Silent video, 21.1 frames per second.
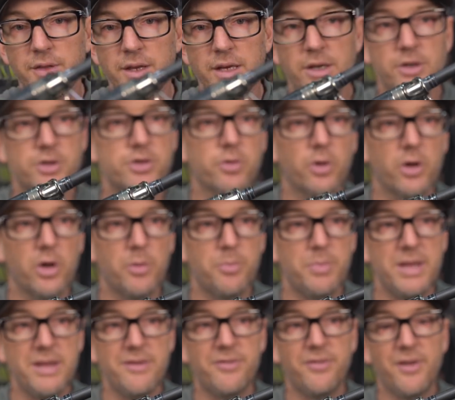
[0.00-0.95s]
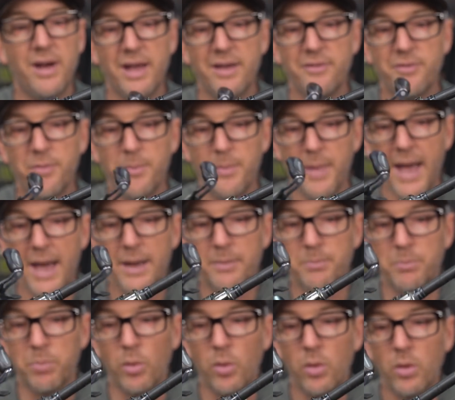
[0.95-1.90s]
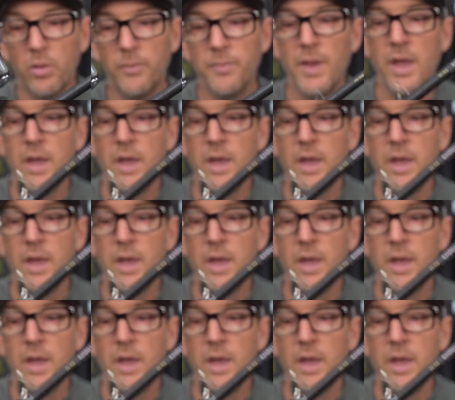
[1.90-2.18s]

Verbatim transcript: the Destroyer P5 Mad Bull.